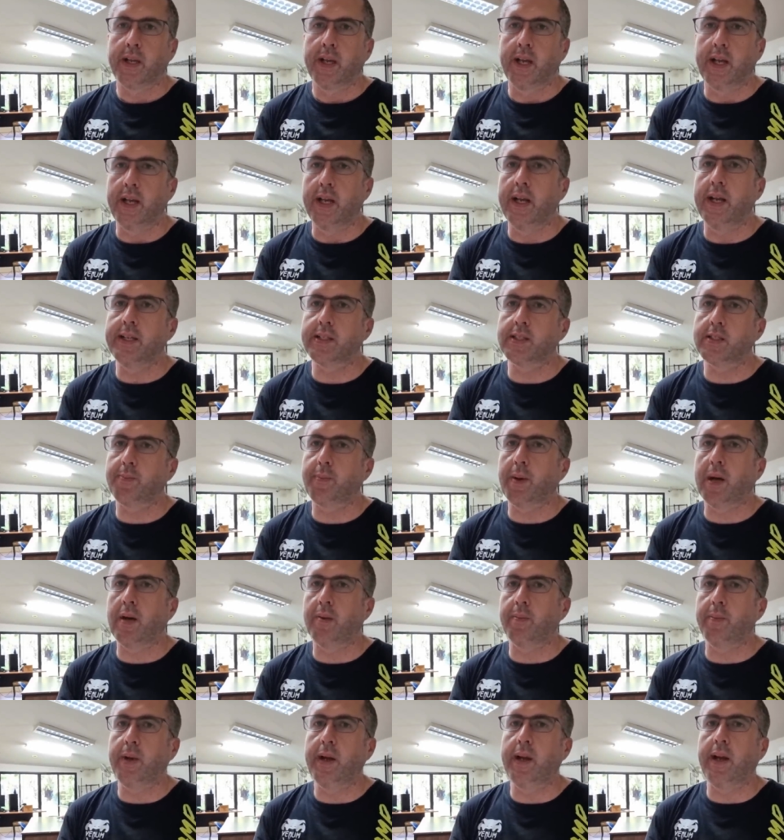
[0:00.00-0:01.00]
it is
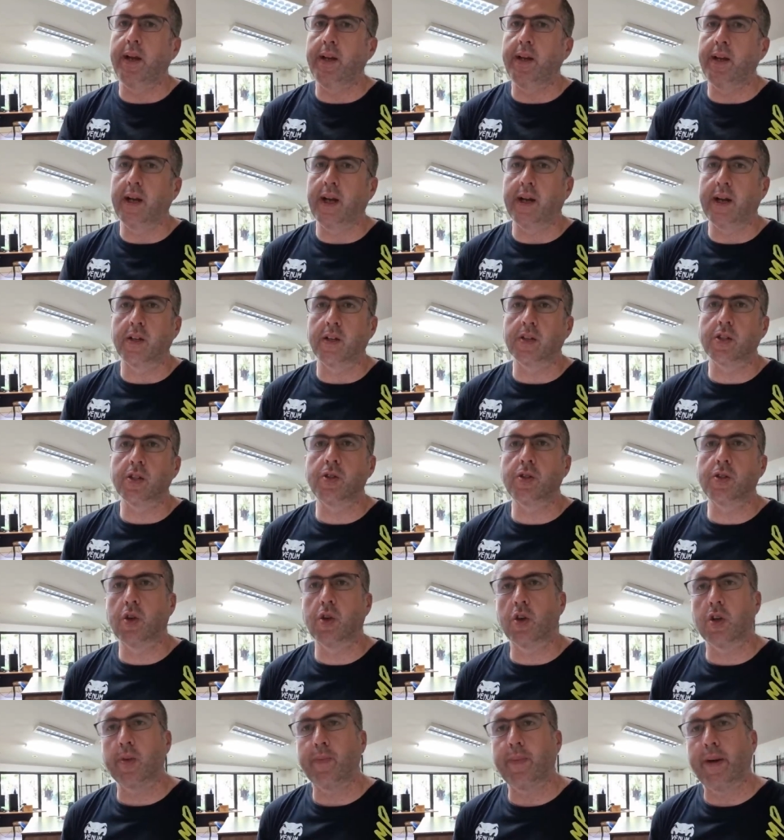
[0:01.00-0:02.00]
about me, and I do
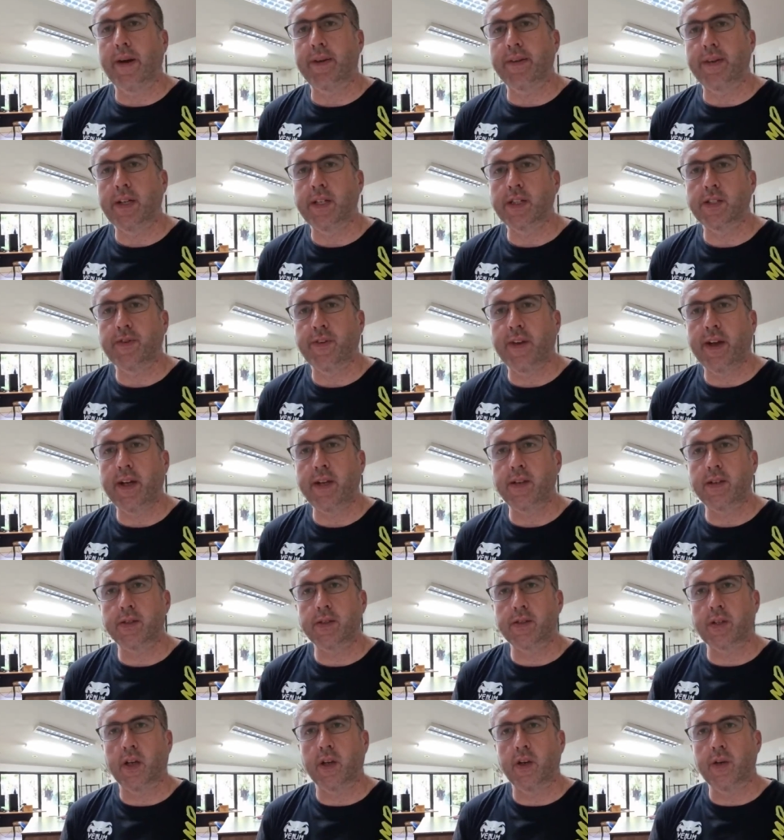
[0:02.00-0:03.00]
talk about these
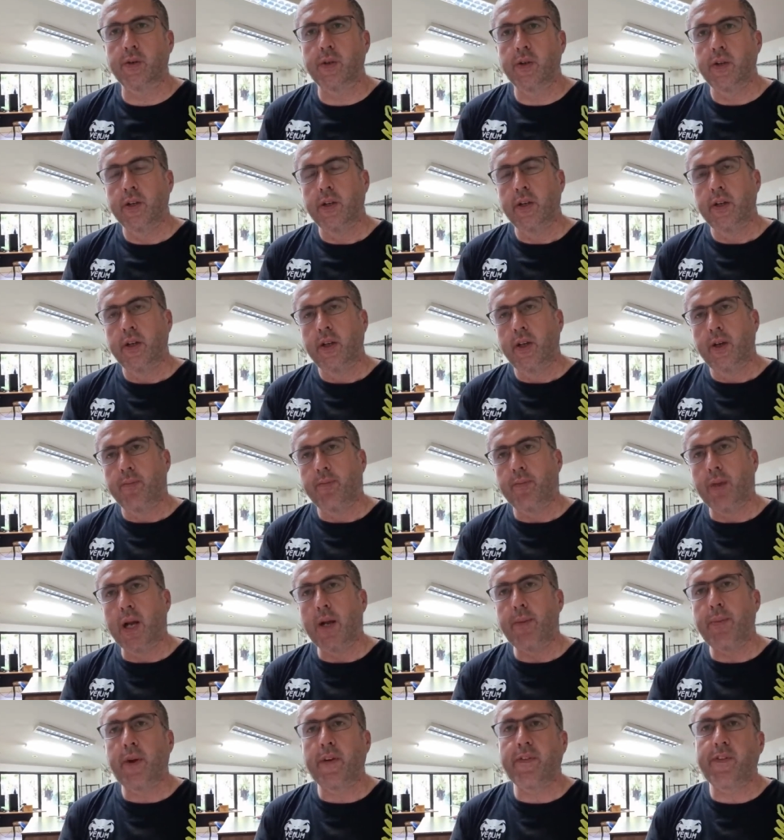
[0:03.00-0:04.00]
things. So
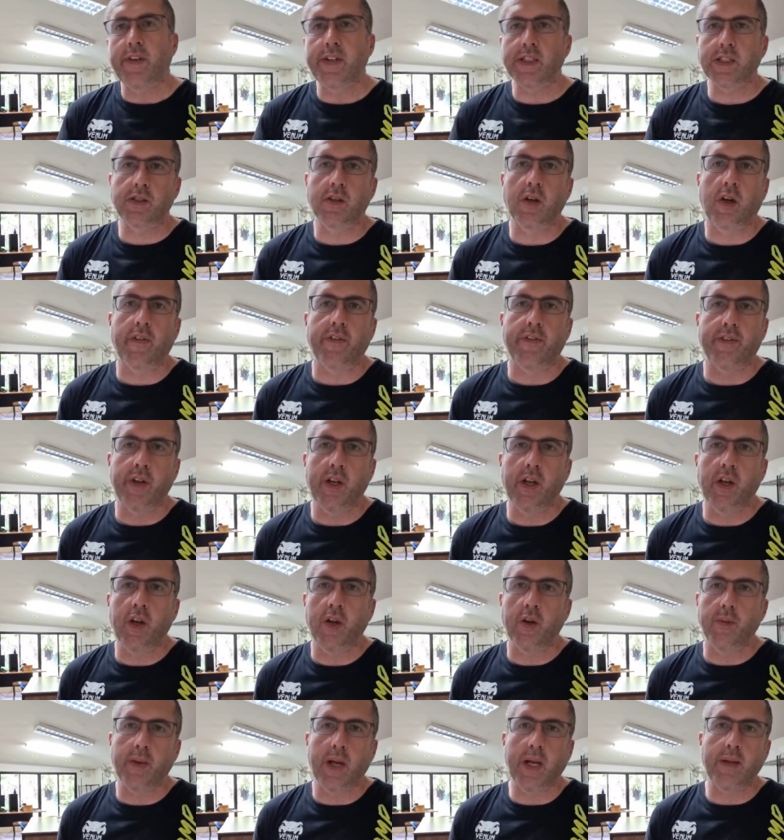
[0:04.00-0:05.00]
maybe if it's not for
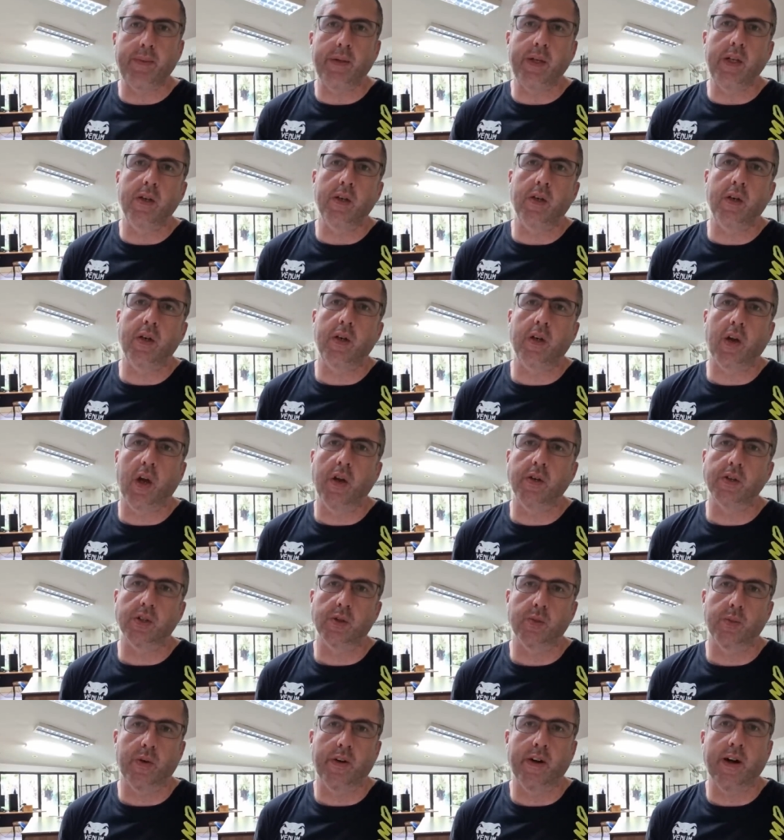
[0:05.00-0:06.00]
you, maybe you could go
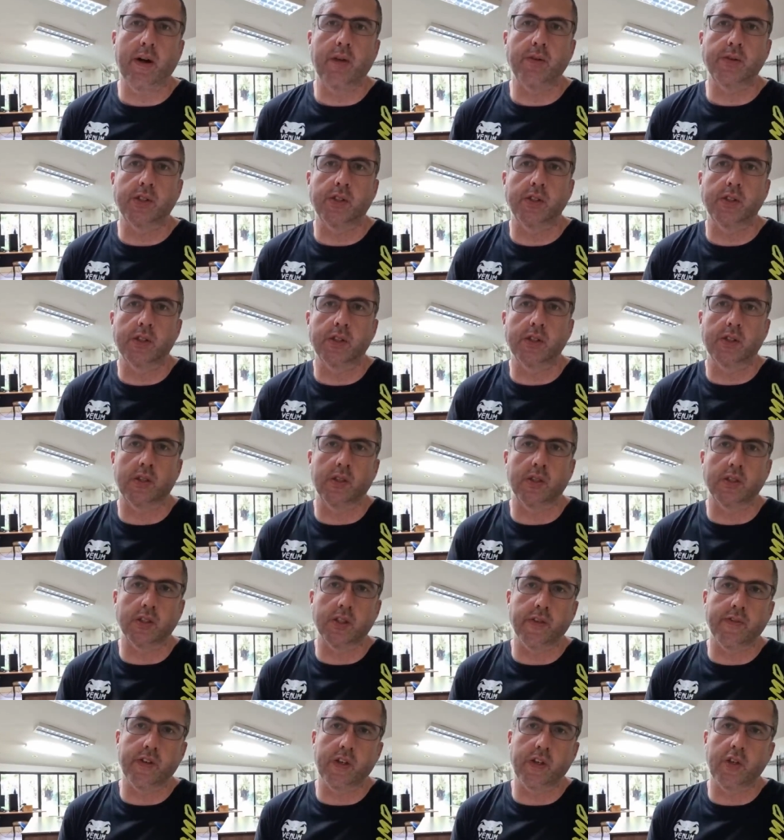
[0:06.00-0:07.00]
somewhere else.
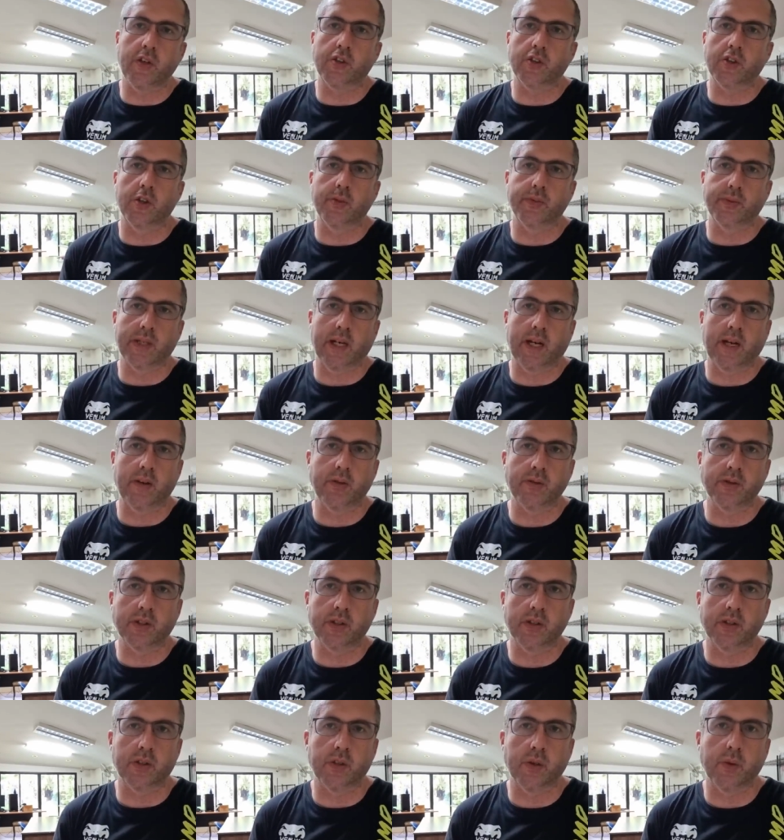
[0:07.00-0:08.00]
There's other YouTube
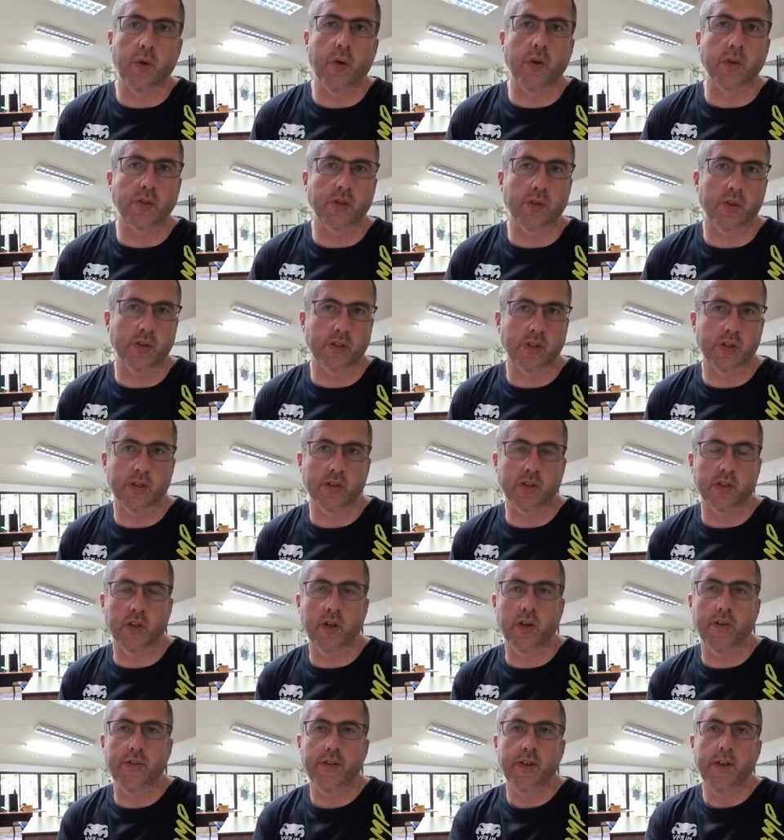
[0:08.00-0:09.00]
channels that do all sorts of
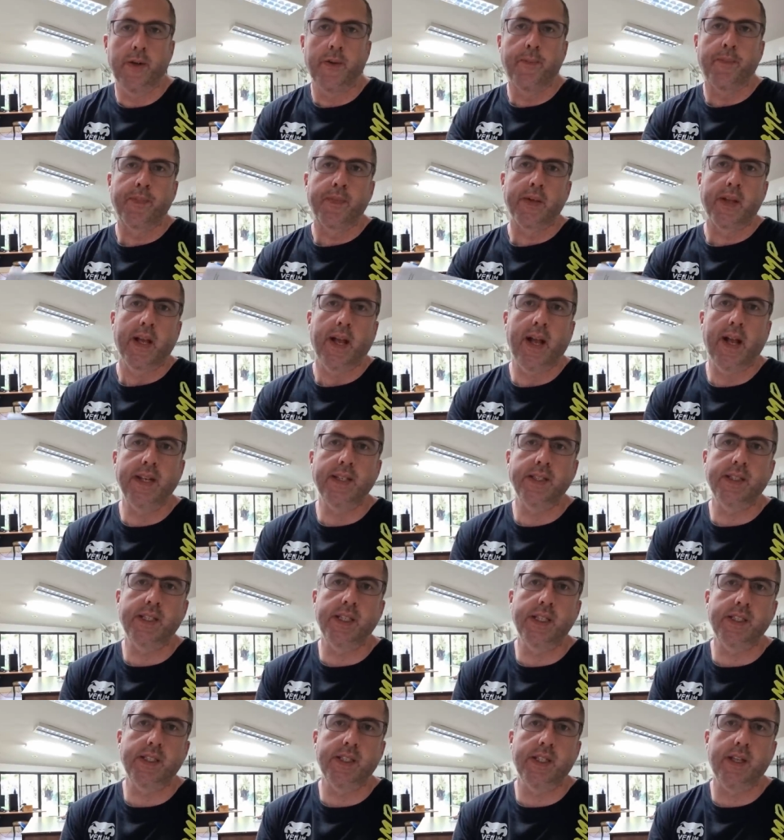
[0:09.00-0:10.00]
stuff.
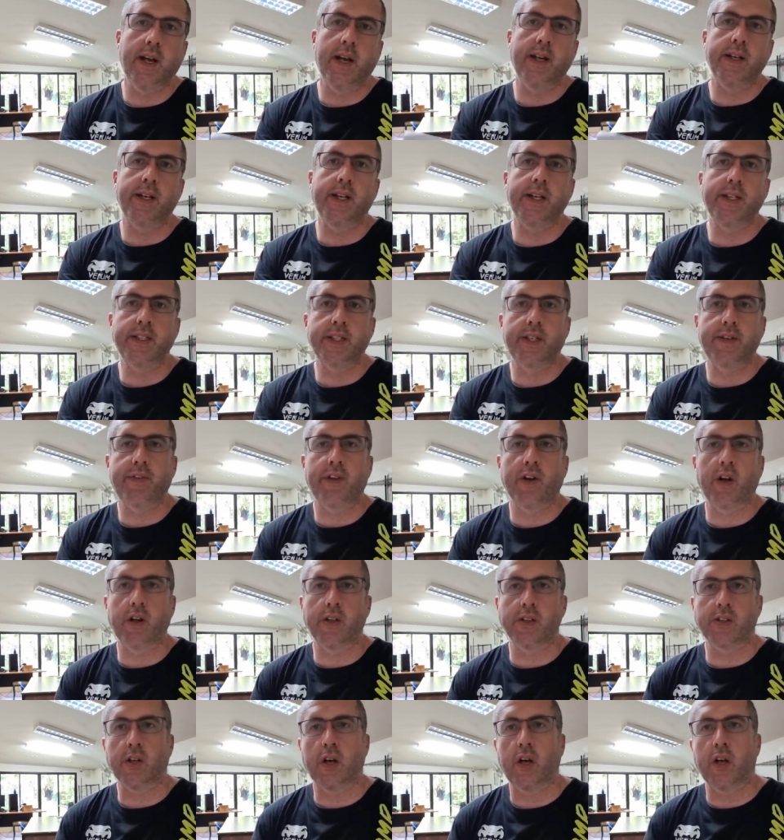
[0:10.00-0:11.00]

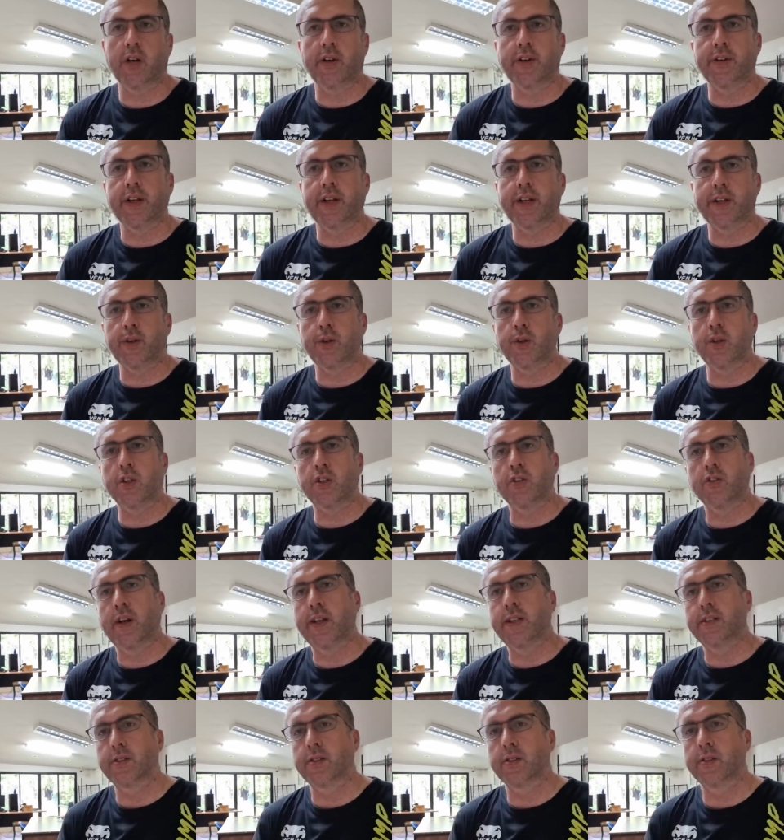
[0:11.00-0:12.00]
NDTVI Thailand, they do a
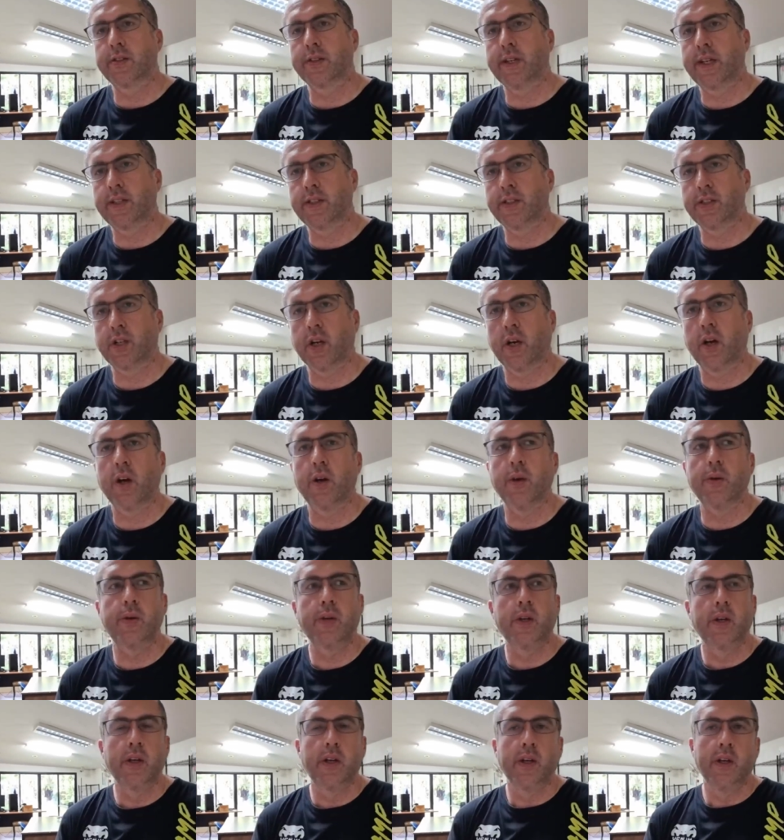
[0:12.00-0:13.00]
great Sunday show.